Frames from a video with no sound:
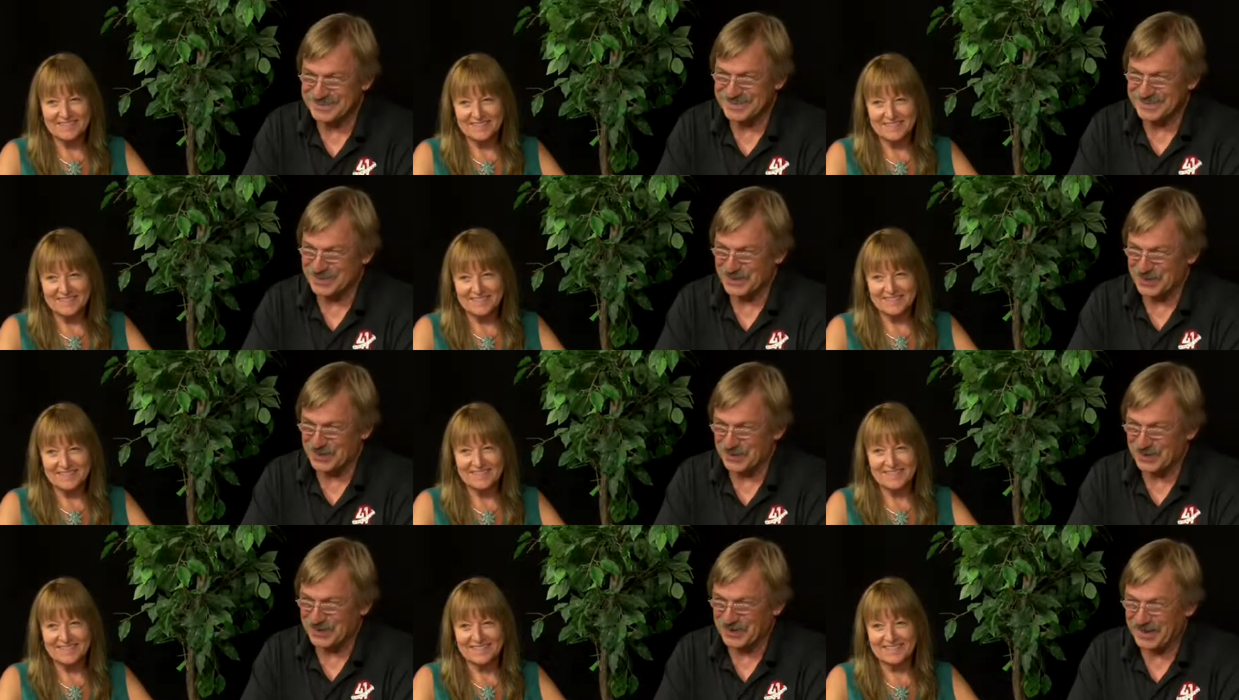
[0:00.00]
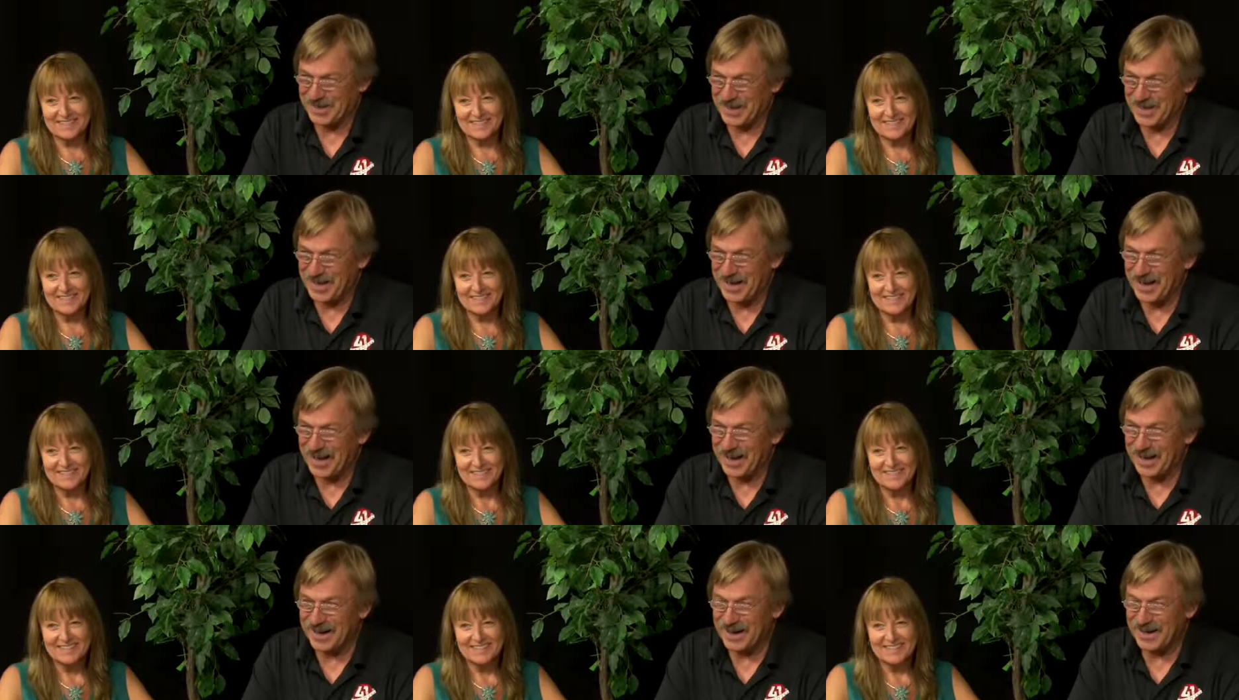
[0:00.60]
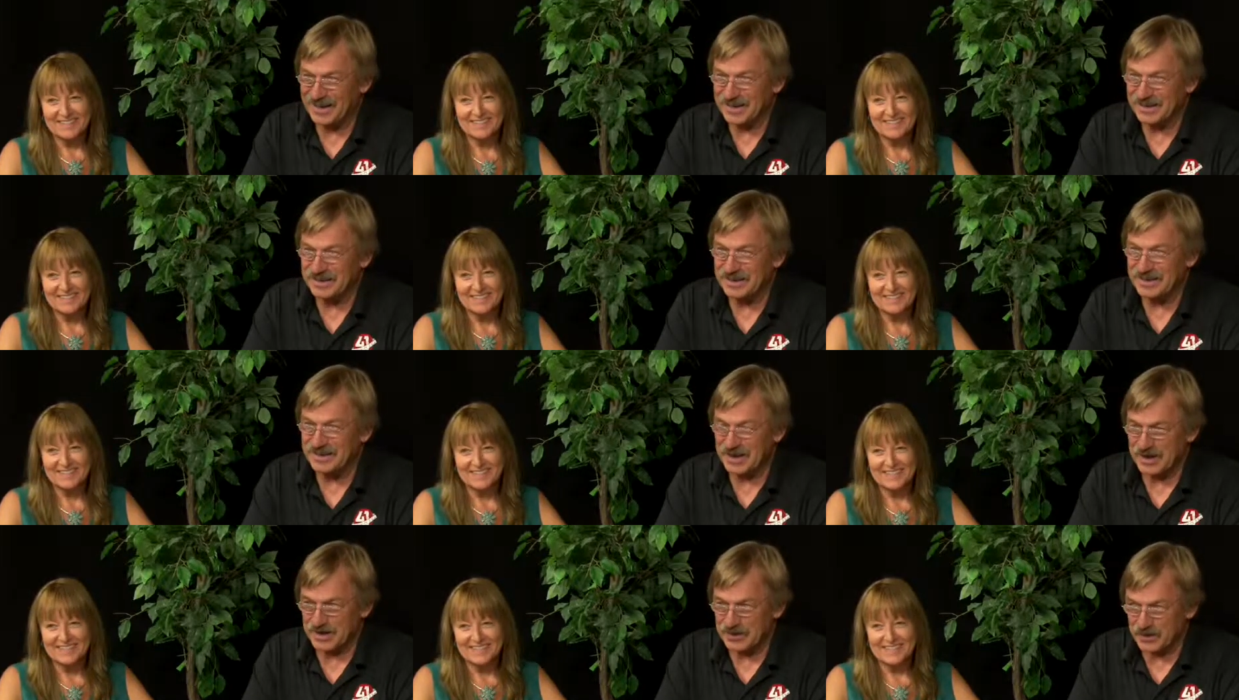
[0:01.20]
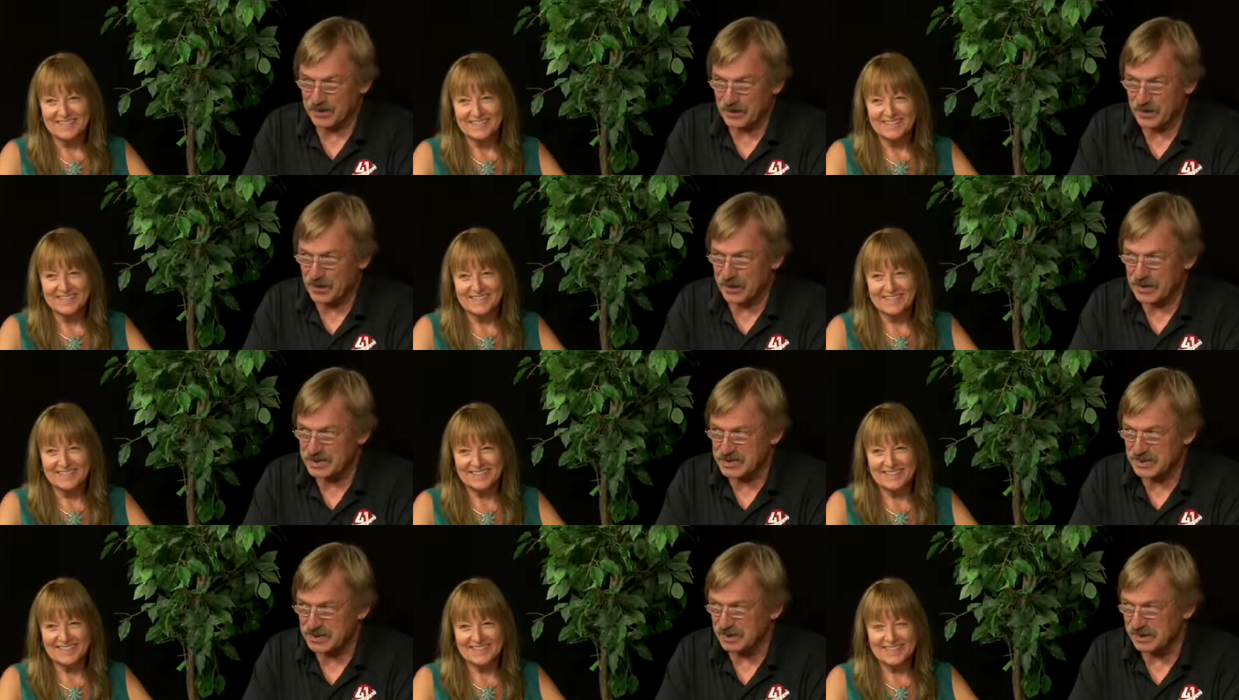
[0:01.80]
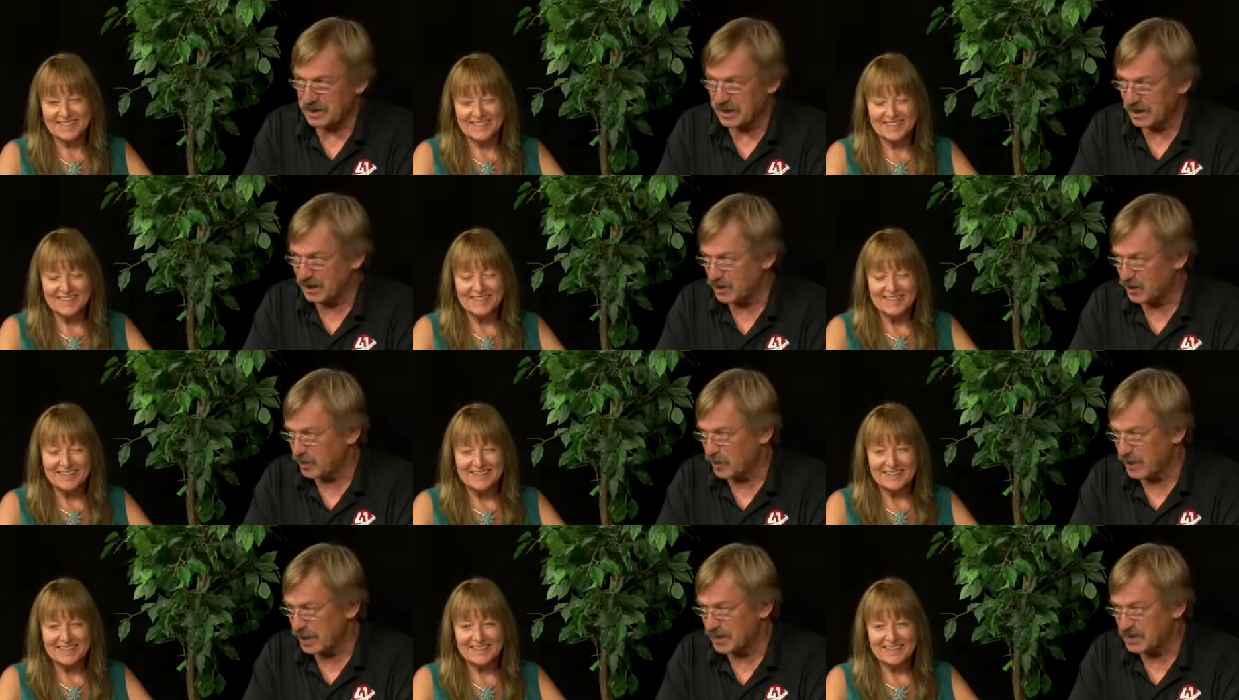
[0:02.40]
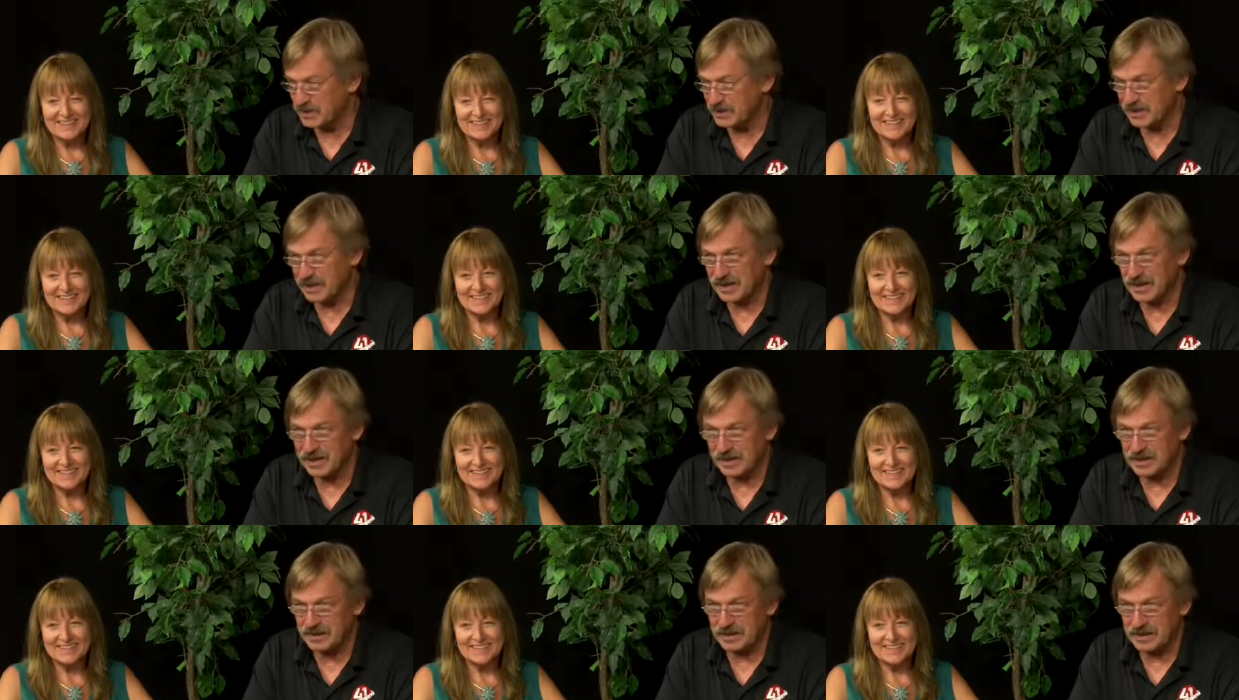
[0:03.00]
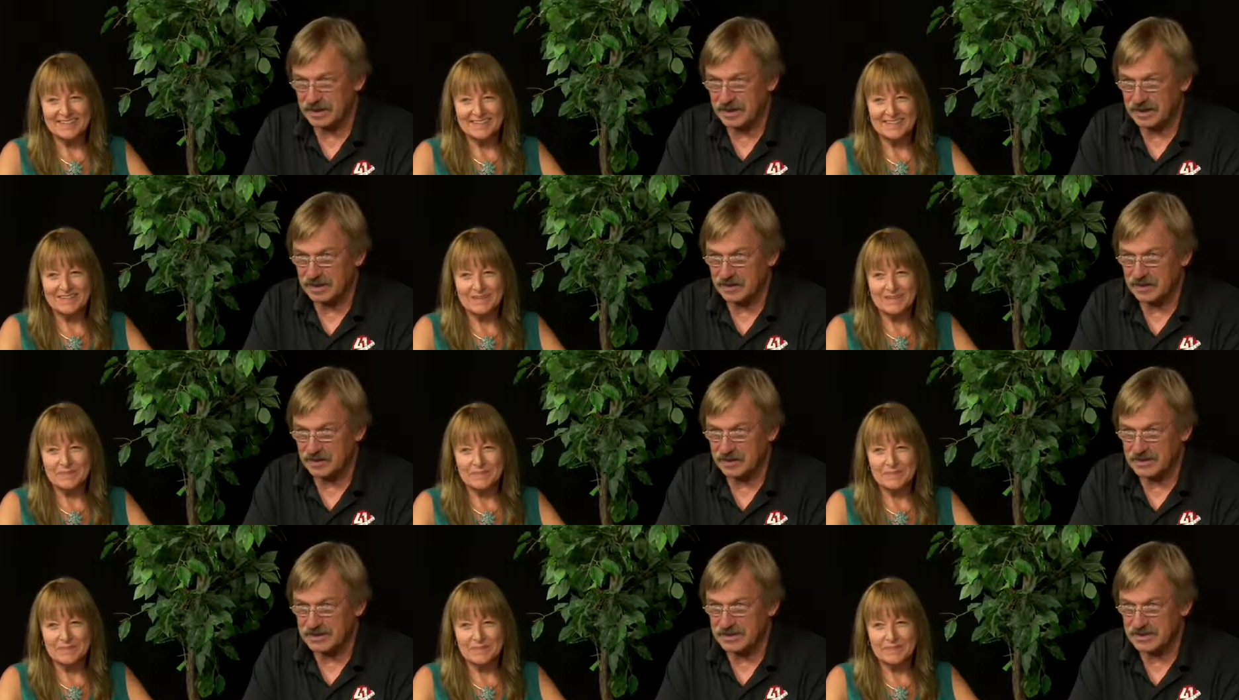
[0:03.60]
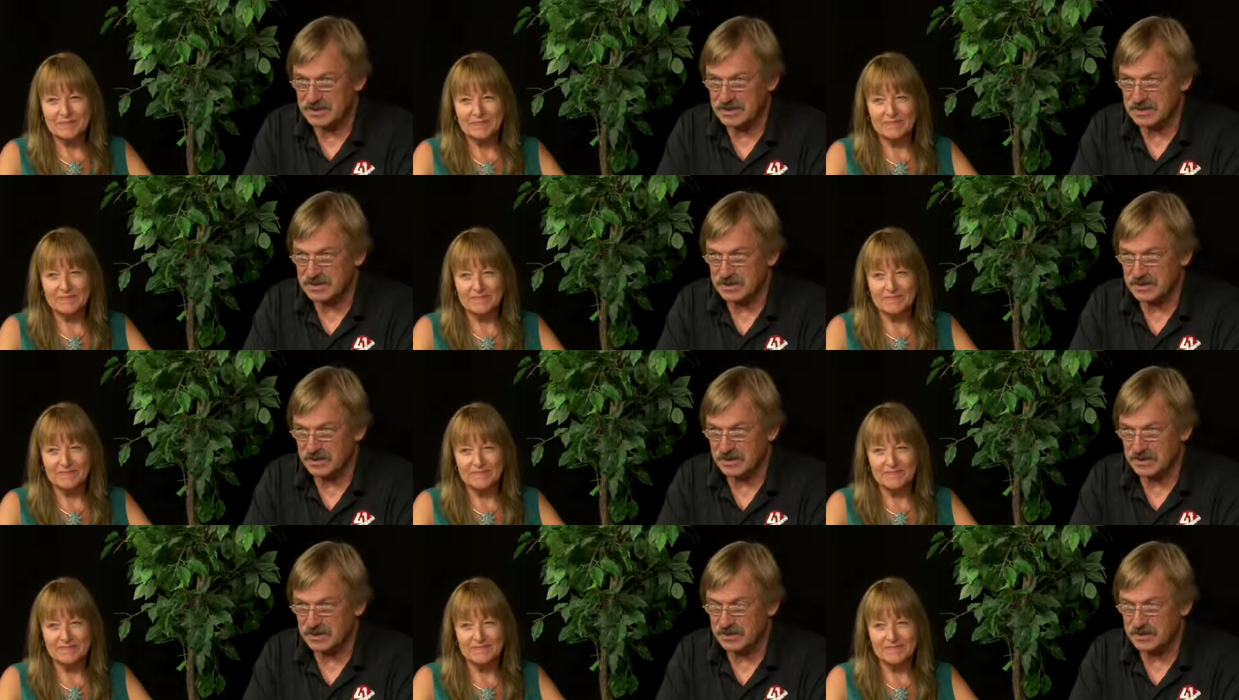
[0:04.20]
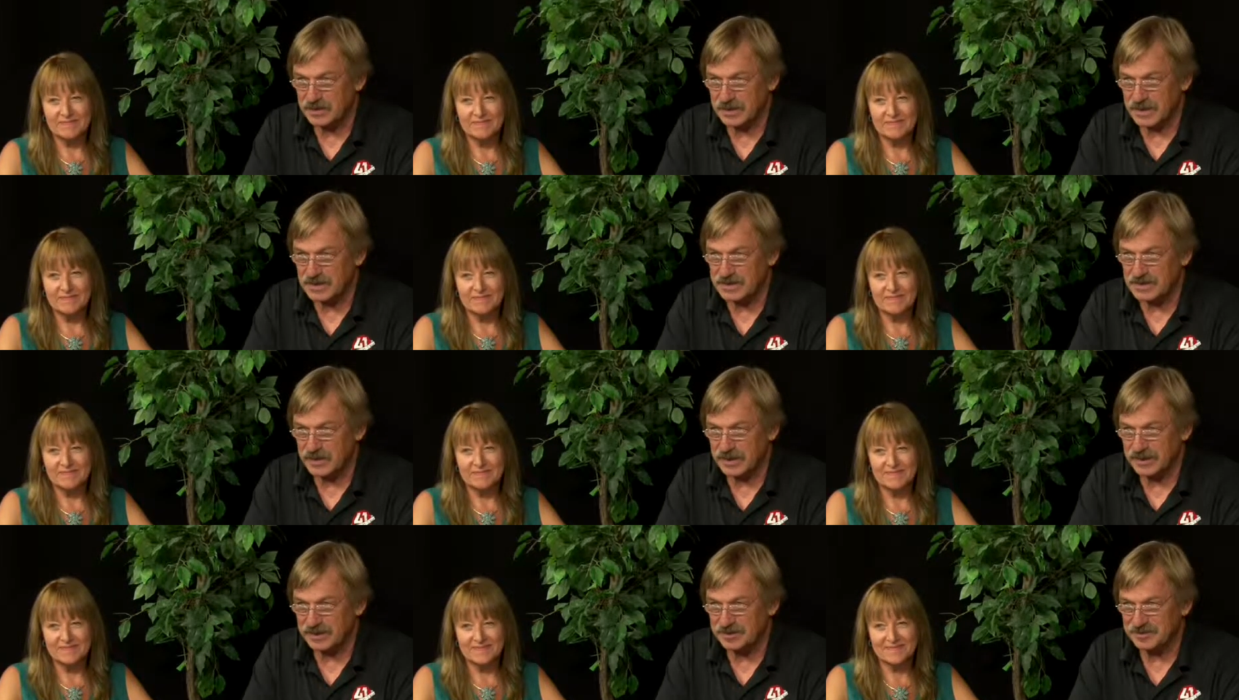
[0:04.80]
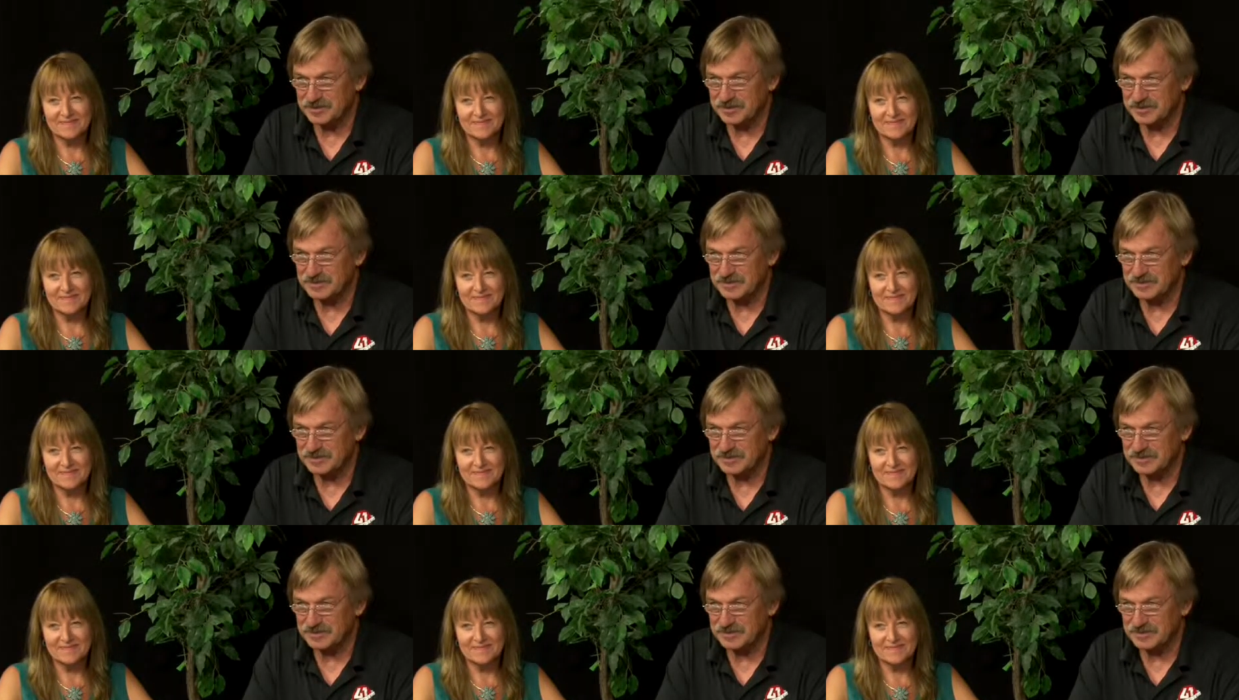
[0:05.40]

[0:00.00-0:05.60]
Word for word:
Speaker 1: so, uh, thank you for watching. Thank you, Patrick, and uh, we'll see you next week.